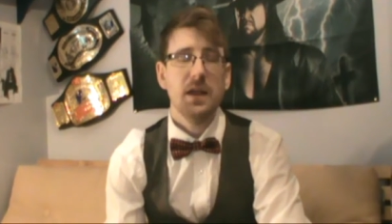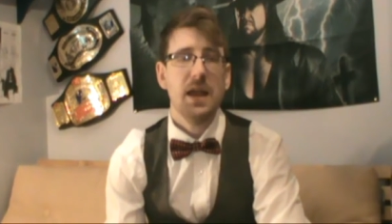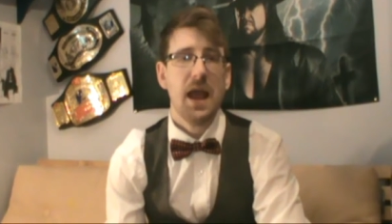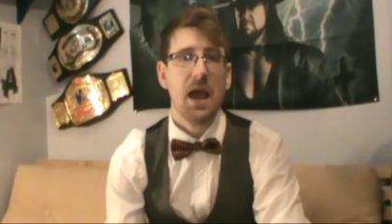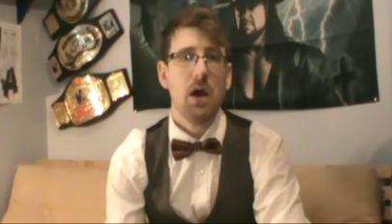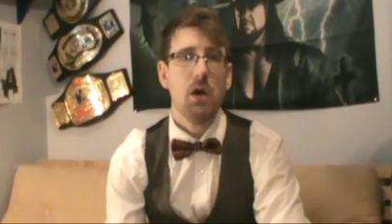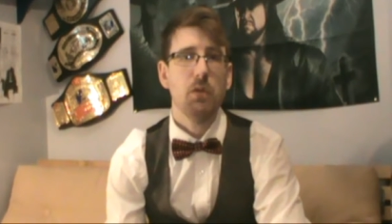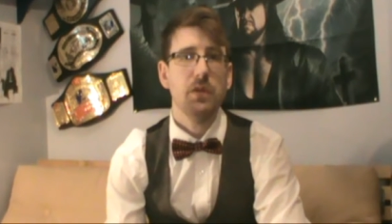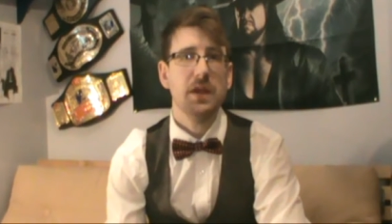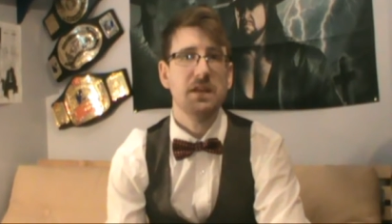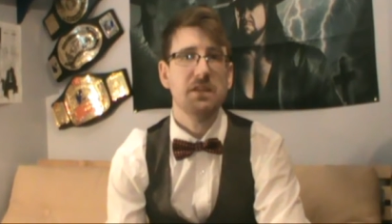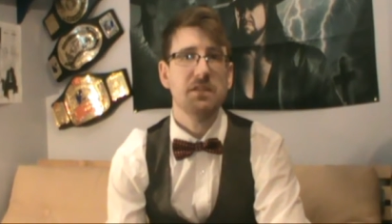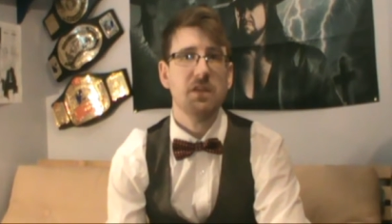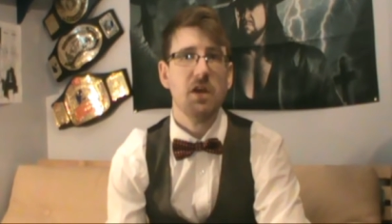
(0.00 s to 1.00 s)
Now,
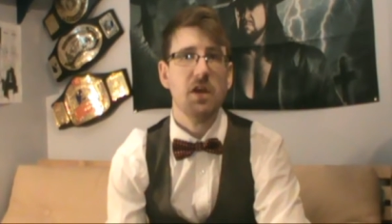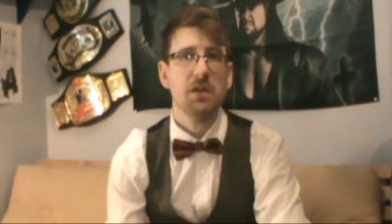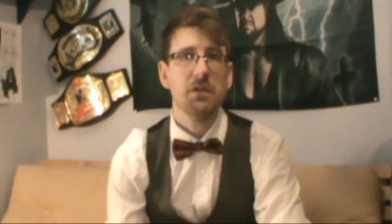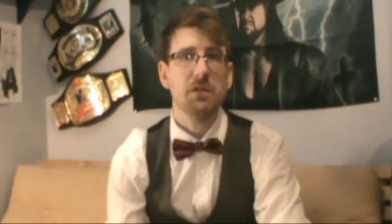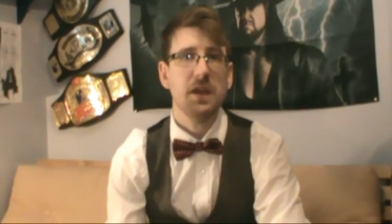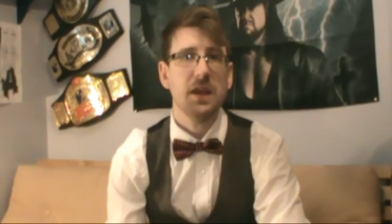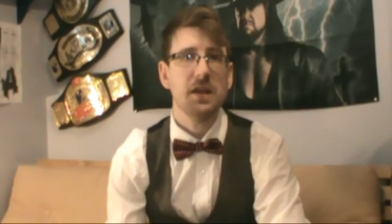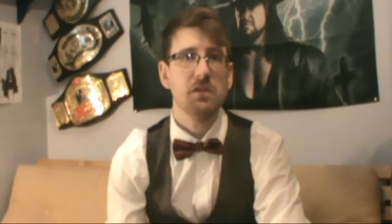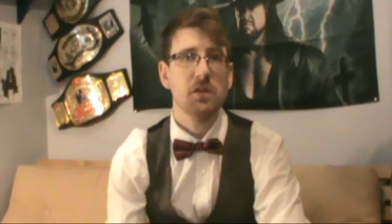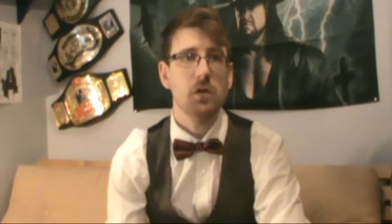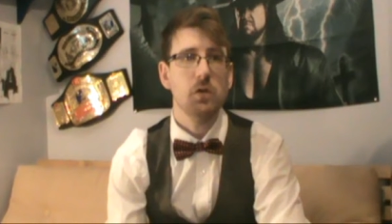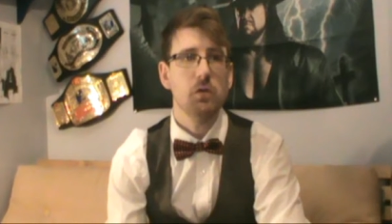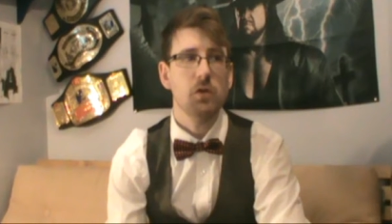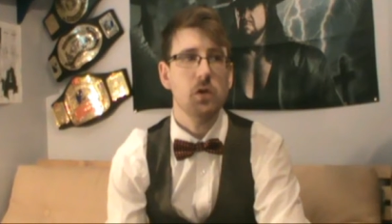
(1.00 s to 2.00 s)
these certain things
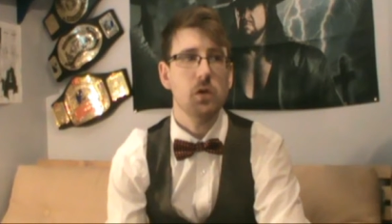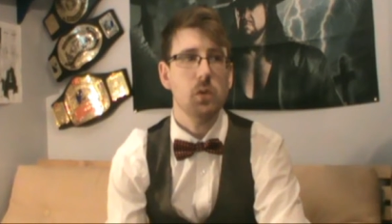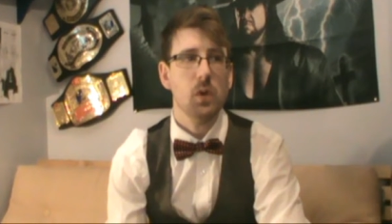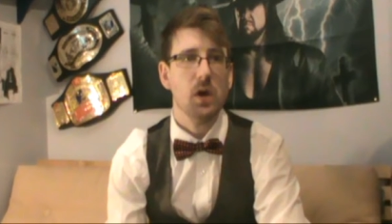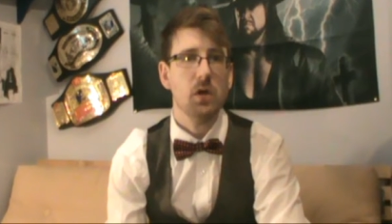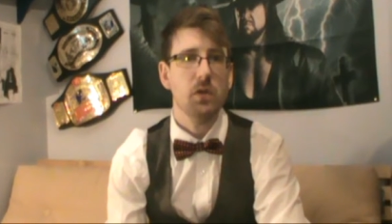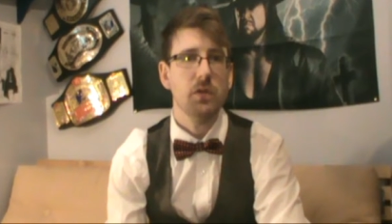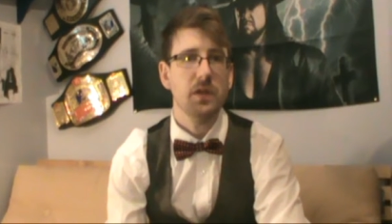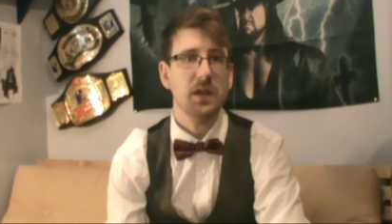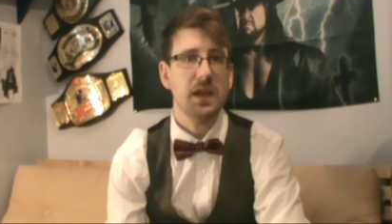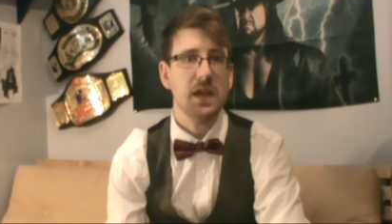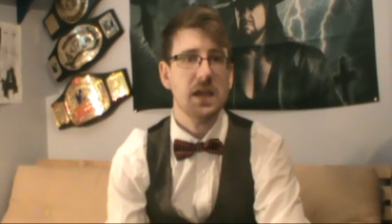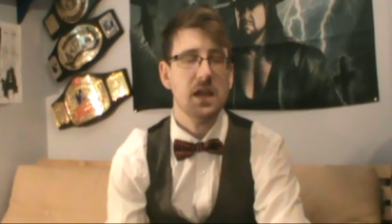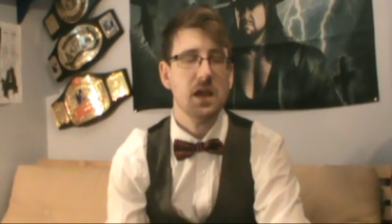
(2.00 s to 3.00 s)
that you do on
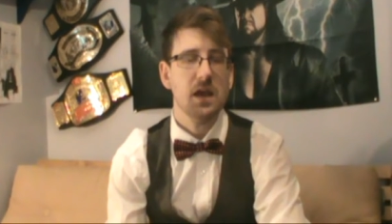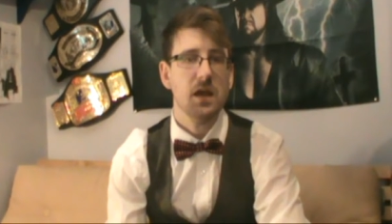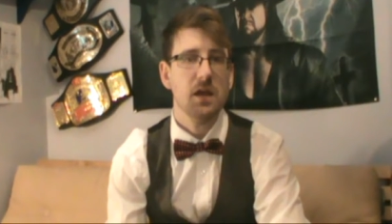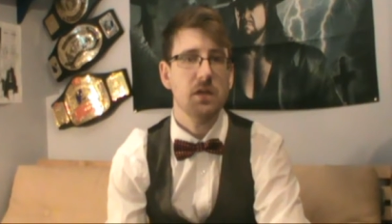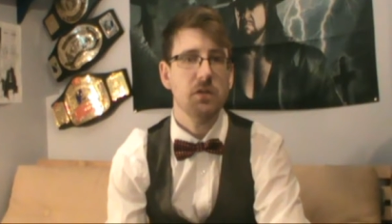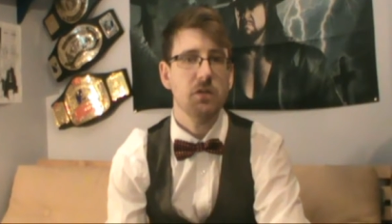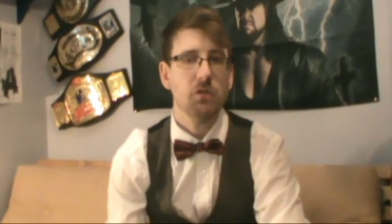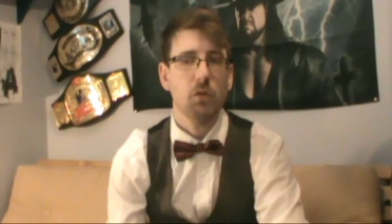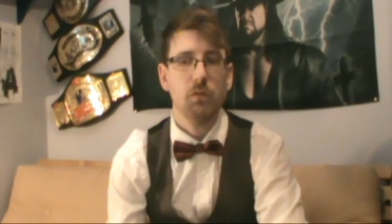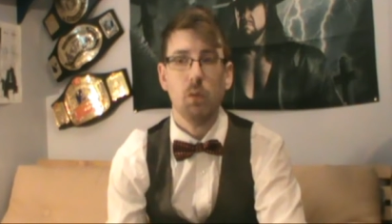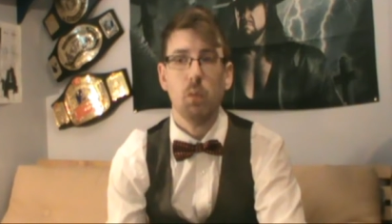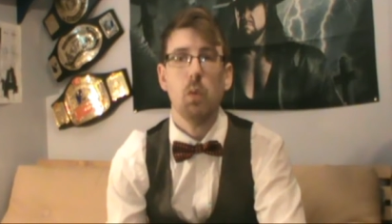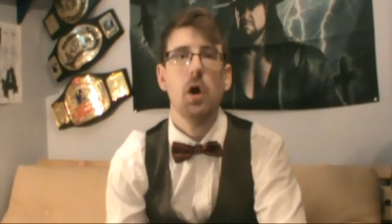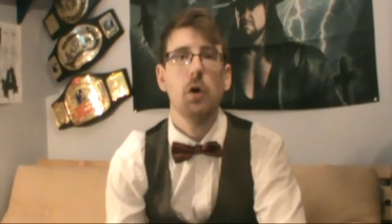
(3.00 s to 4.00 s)
the sort of
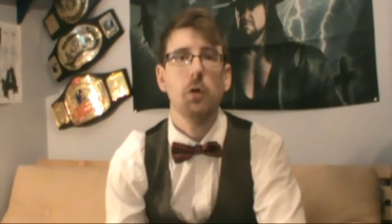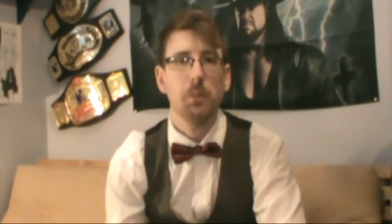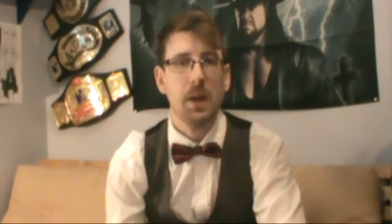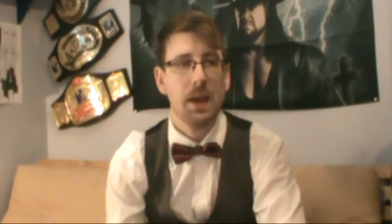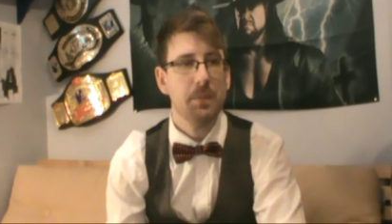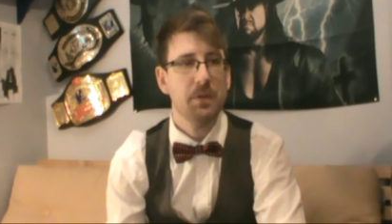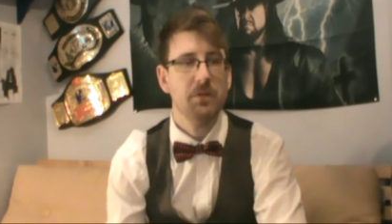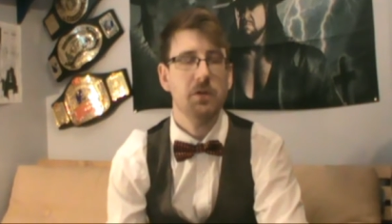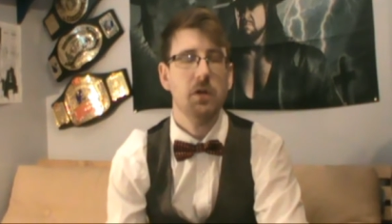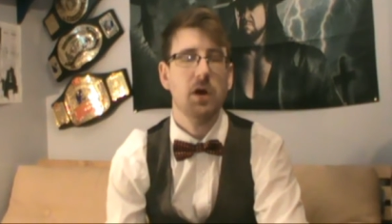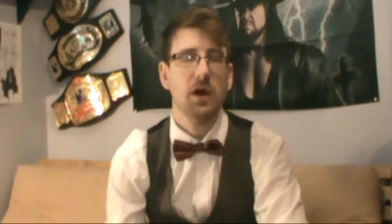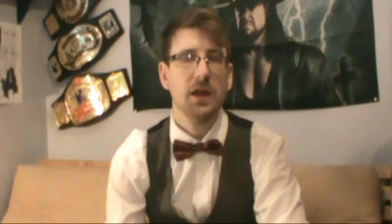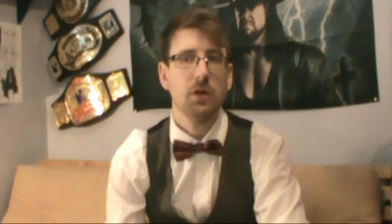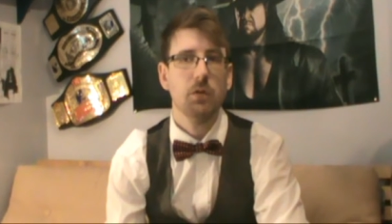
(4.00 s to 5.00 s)
the world map, if you
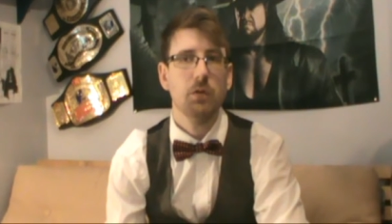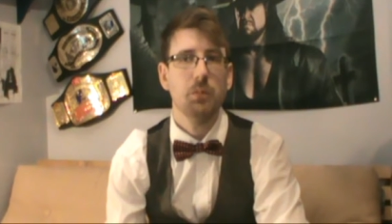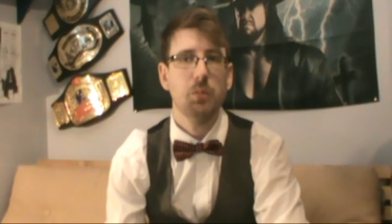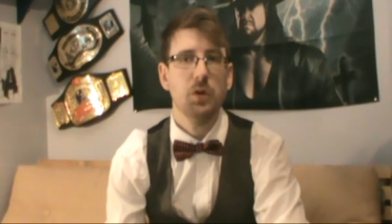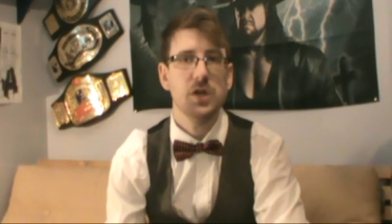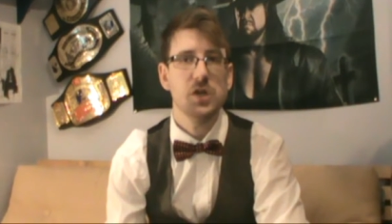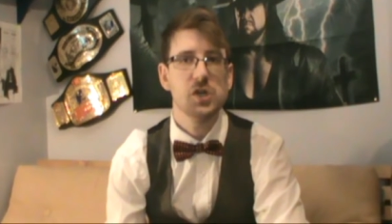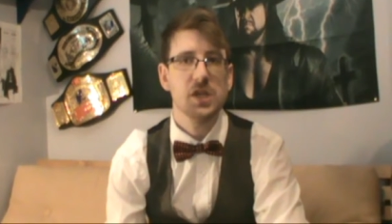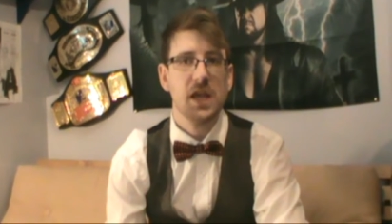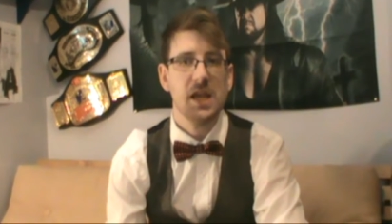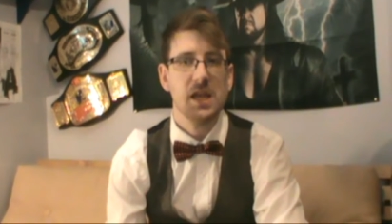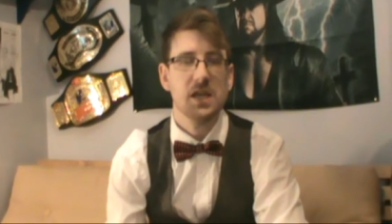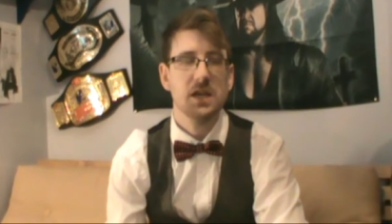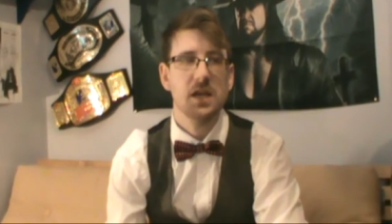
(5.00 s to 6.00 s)
like, on the bridge,
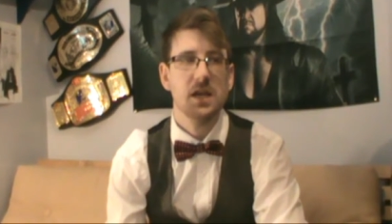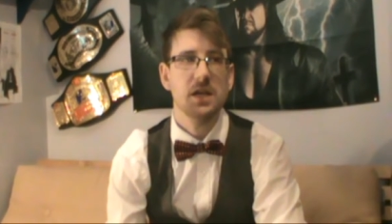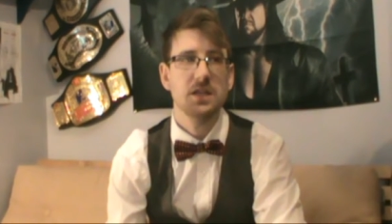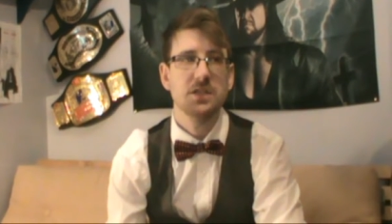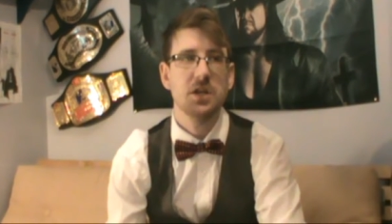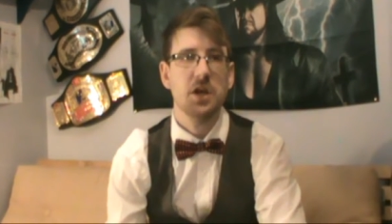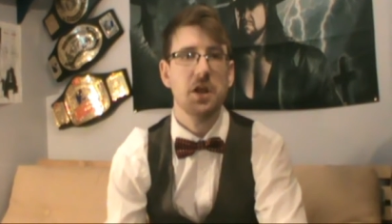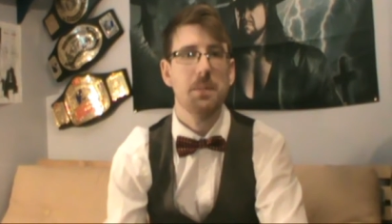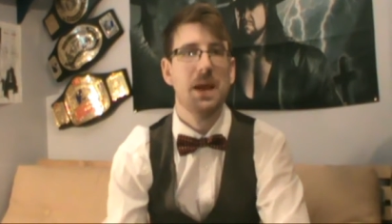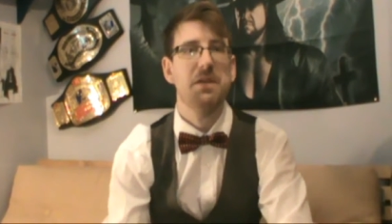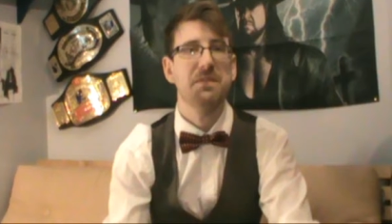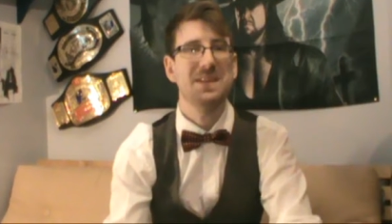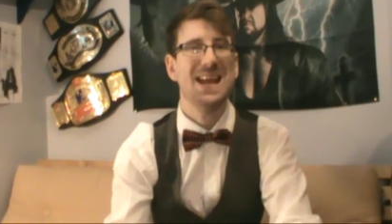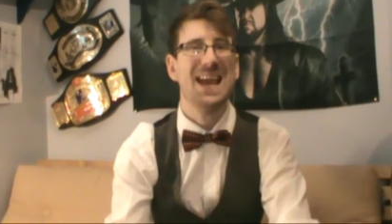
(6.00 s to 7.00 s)
take a certain
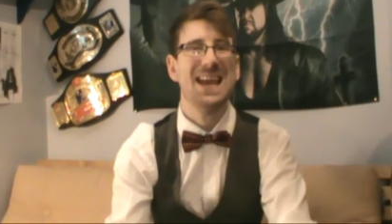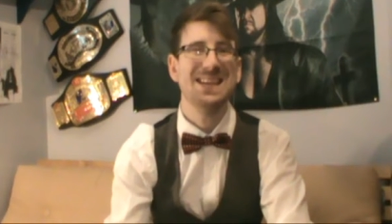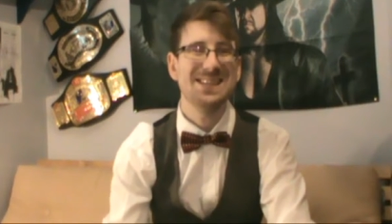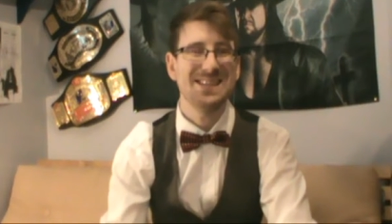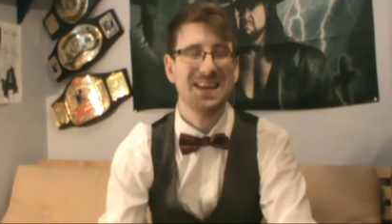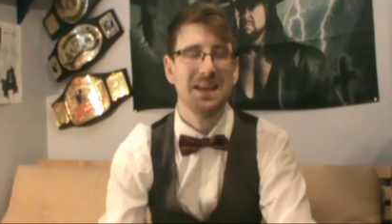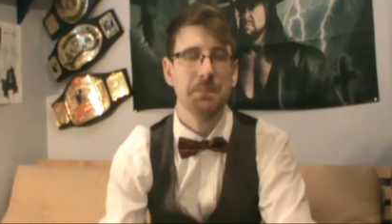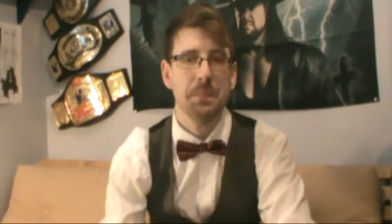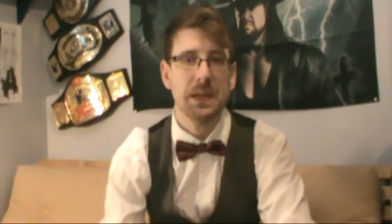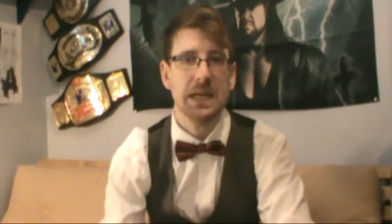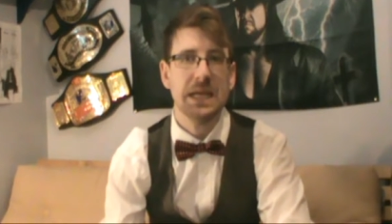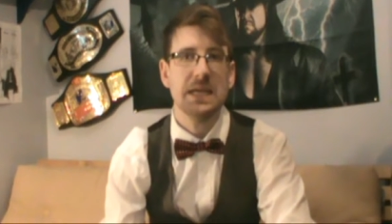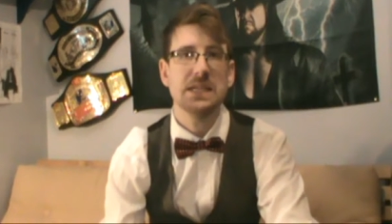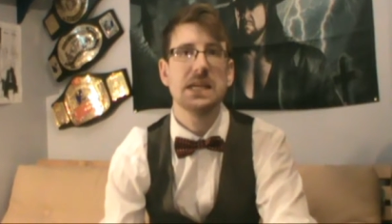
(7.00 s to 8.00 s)
amount of days to
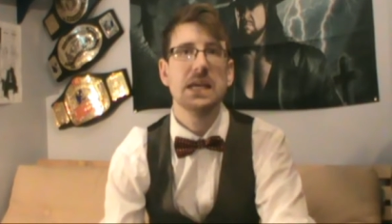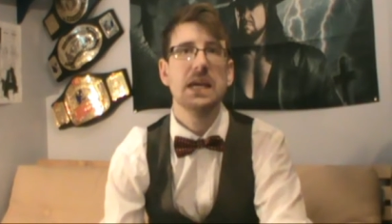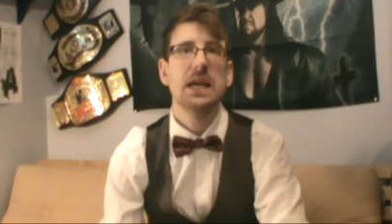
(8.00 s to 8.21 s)
complete,